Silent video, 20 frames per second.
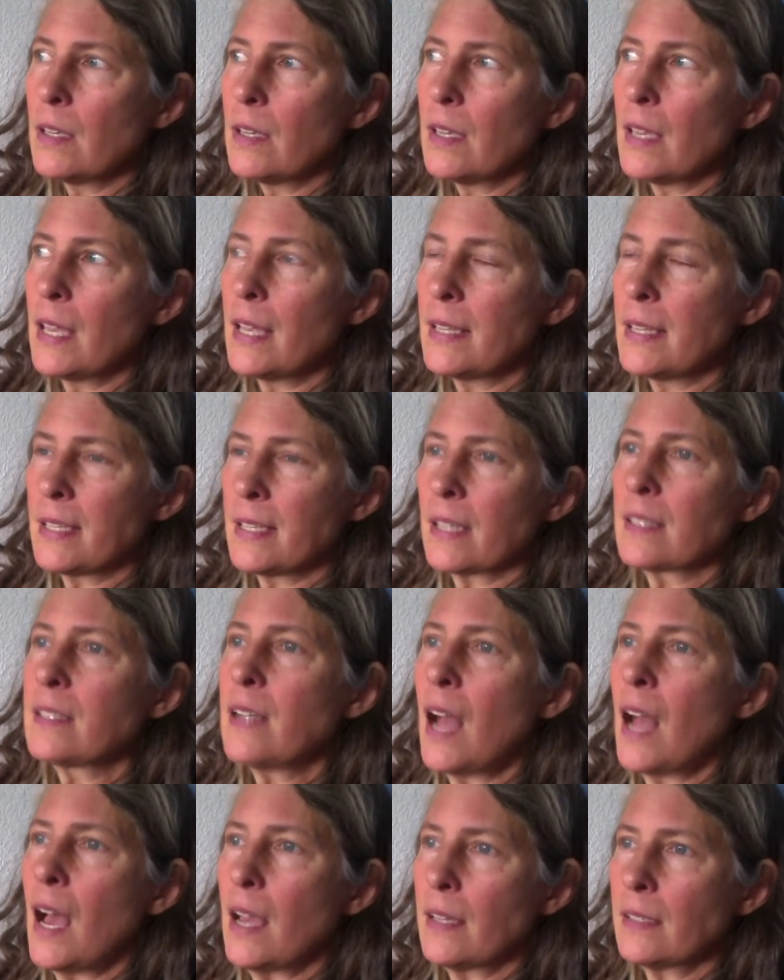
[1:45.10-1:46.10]
it does
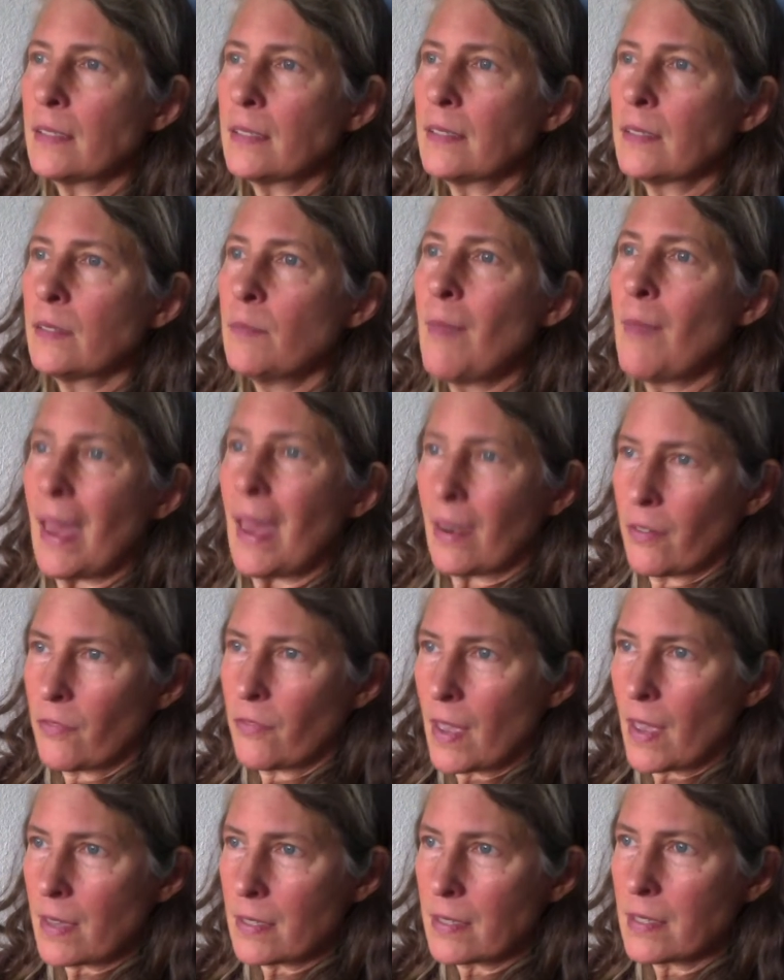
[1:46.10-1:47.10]
not
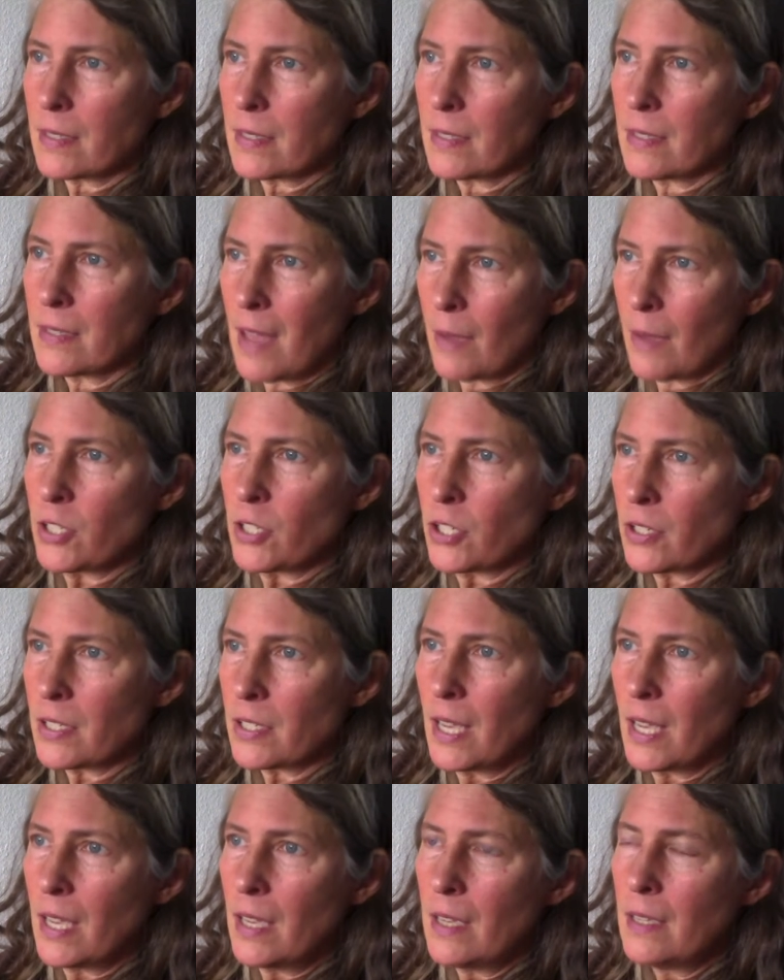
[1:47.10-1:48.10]
manifest. Is that what you're
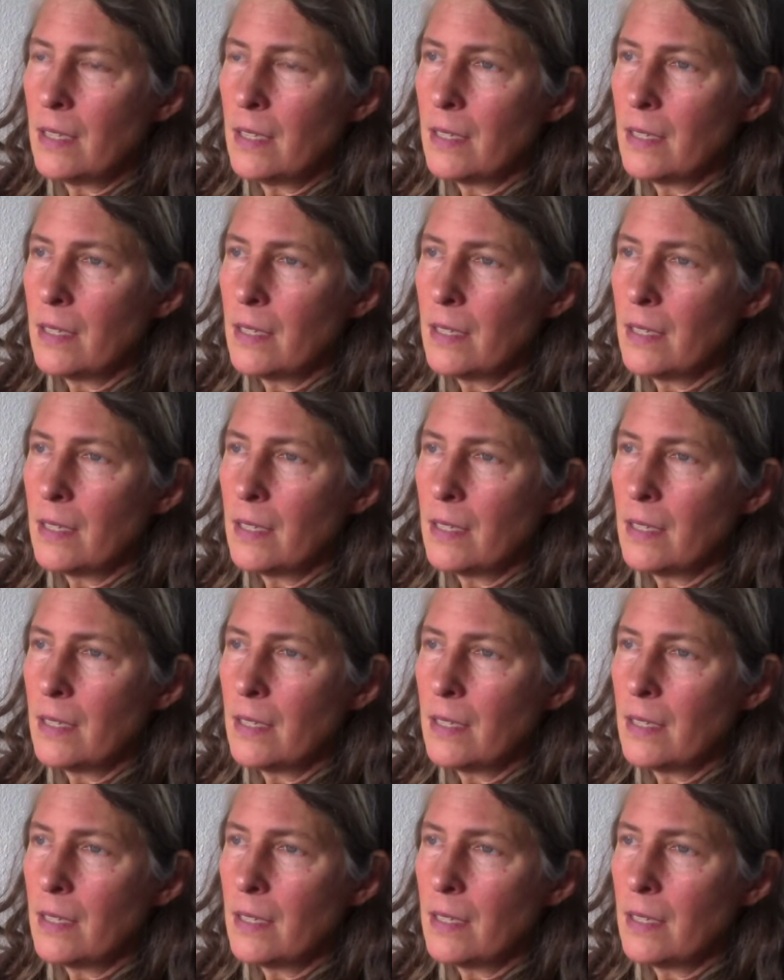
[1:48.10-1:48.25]
saying?